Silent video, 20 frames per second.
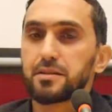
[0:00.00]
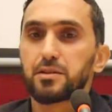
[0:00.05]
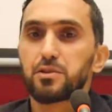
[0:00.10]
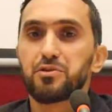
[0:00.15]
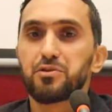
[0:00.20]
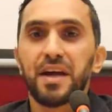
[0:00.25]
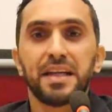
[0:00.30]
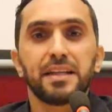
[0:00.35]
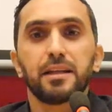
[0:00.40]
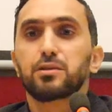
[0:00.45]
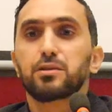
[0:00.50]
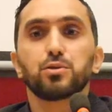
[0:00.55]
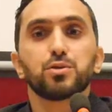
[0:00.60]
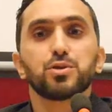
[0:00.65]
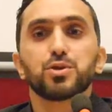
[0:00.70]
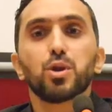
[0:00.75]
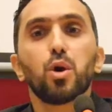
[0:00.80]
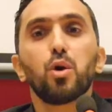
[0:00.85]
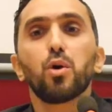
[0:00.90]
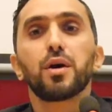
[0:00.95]
fact that there
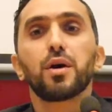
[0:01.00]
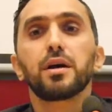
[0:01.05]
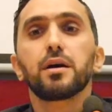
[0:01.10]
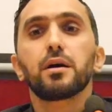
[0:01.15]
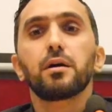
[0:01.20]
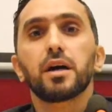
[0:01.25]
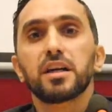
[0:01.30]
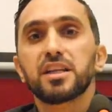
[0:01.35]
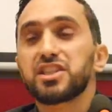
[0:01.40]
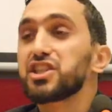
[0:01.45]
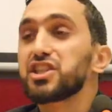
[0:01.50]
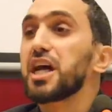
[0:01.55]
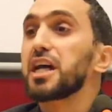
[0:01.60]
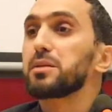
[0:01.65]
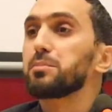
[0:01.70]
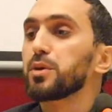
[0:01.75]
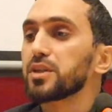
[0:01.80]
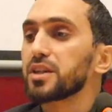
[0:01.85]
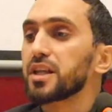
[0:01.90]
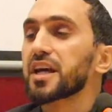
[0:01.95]
was no ijtihad
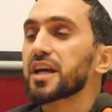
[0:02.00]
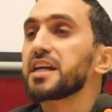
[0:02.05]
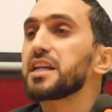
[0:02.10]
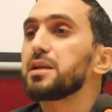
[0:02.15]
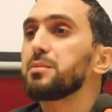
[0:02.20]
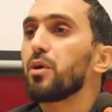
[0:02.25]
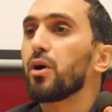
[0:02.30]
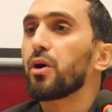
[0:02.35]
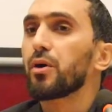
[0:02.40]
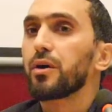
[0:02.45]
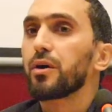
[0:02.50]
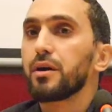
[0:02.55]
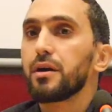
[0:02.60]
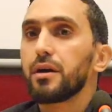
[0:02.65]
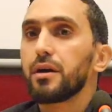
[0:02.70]
mutlaq anymore